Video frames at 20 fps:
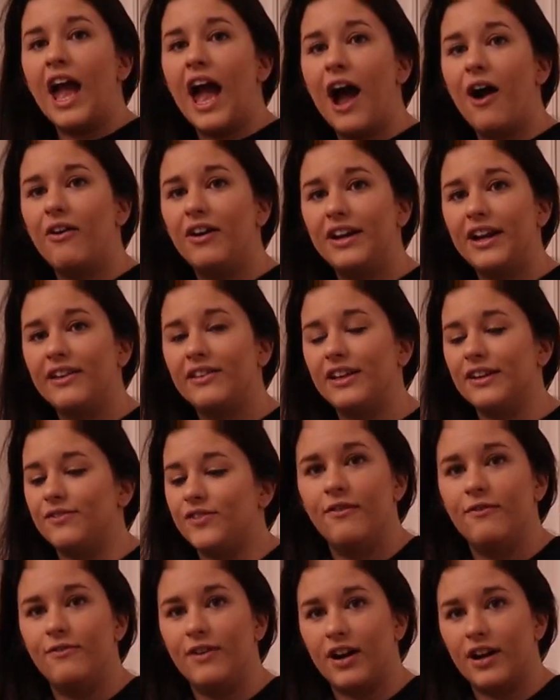How I deadlift,
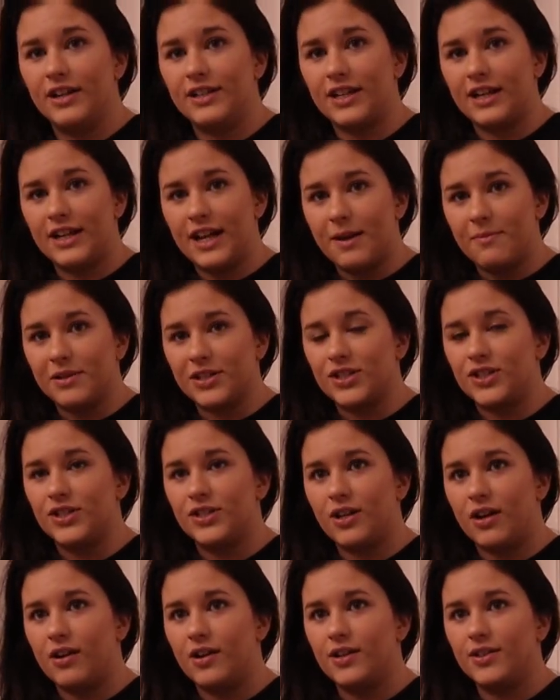very dynamic
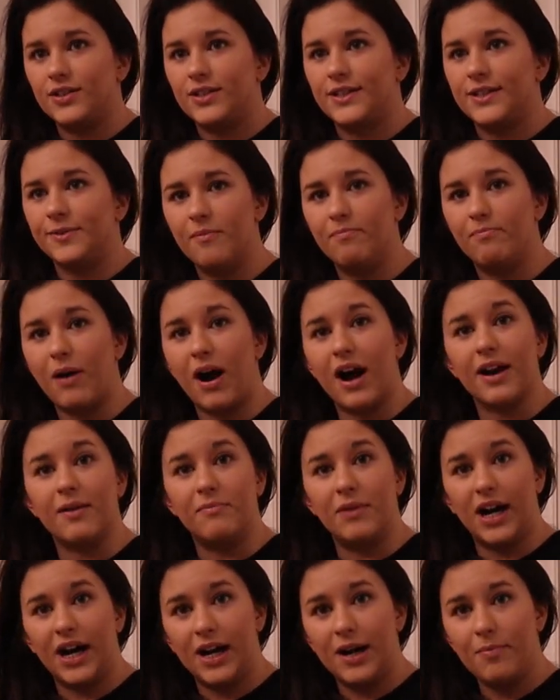start,
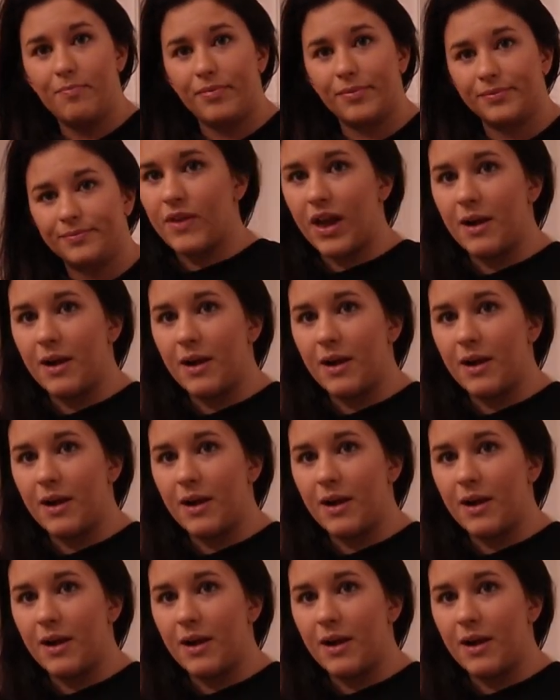bottom up.